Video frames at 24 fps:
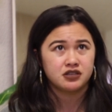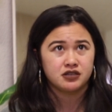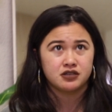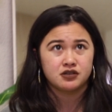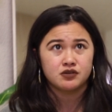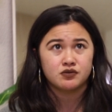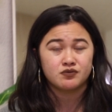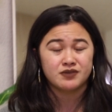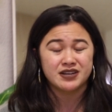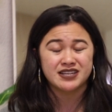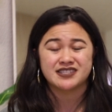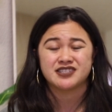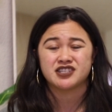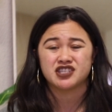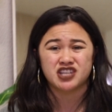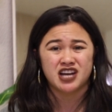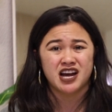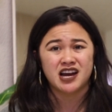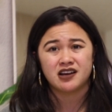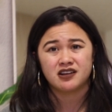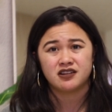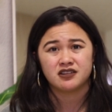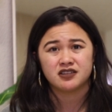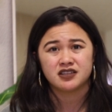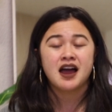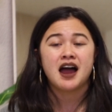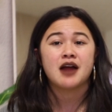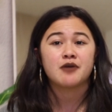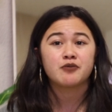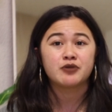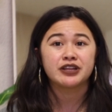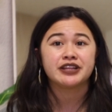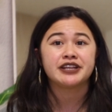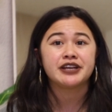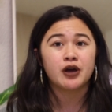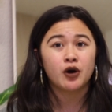to raise a child. I
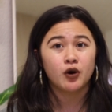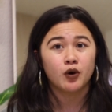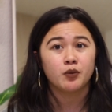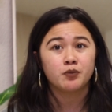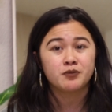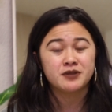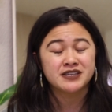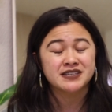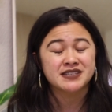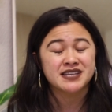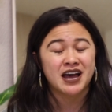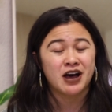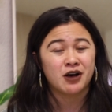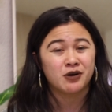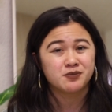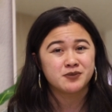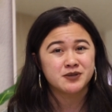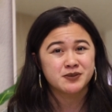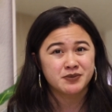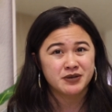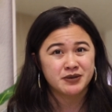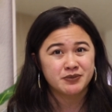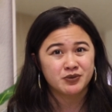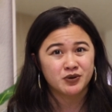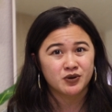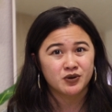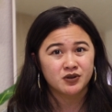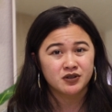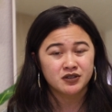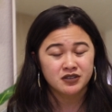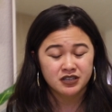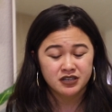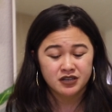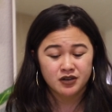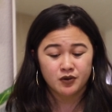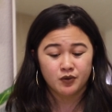really hope this helps people
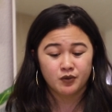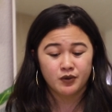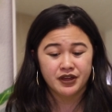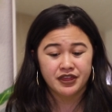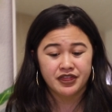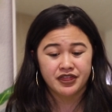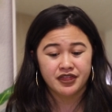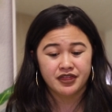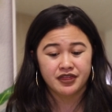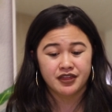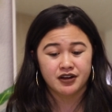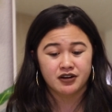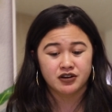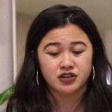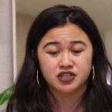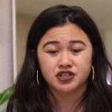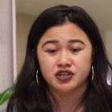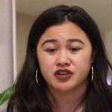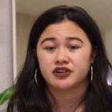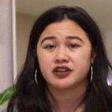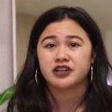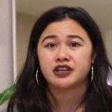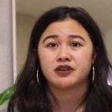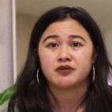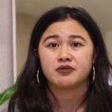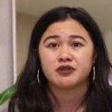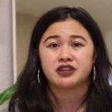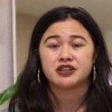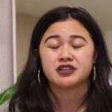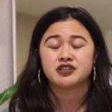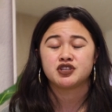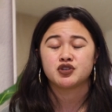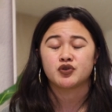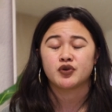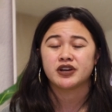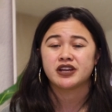with their journey with
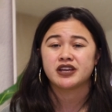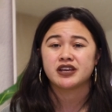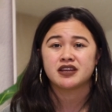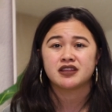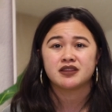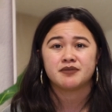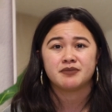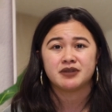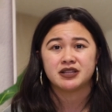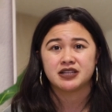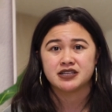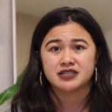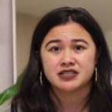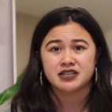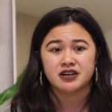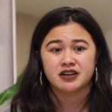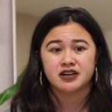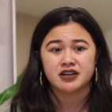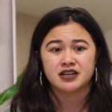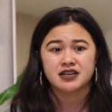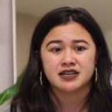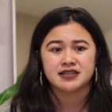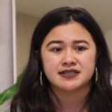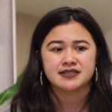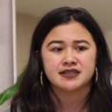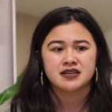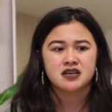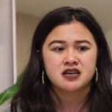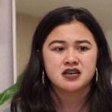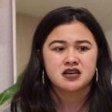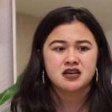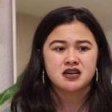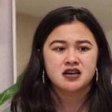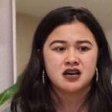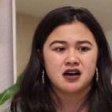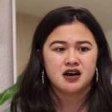joining in the military because
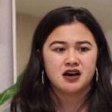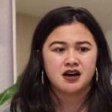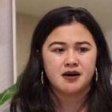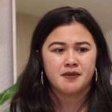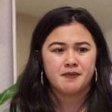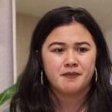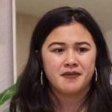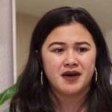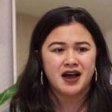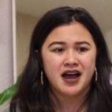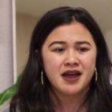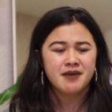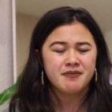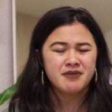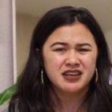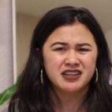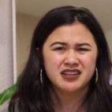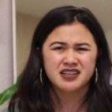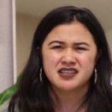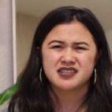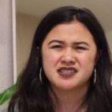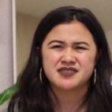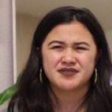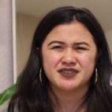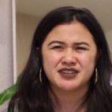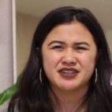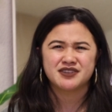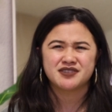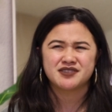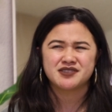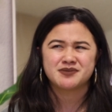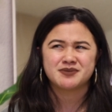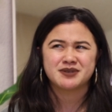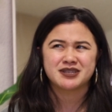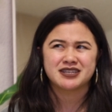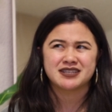um, I make these
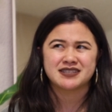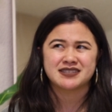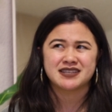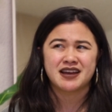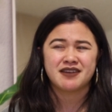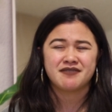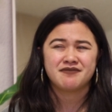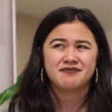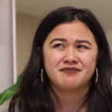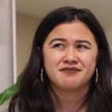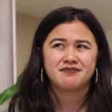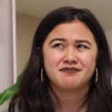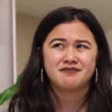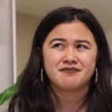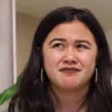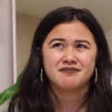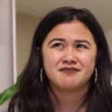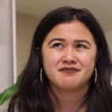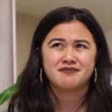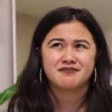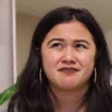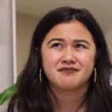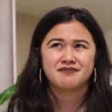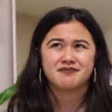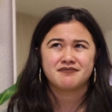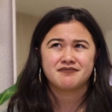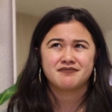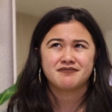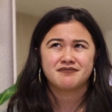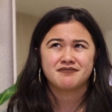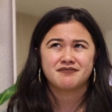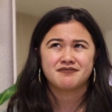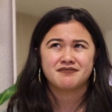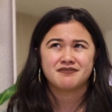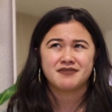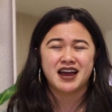videos because I
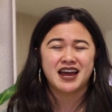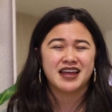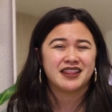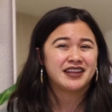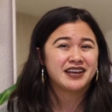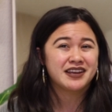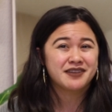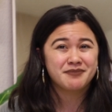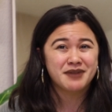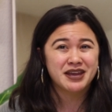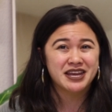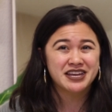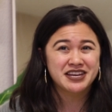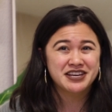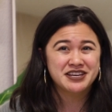I like making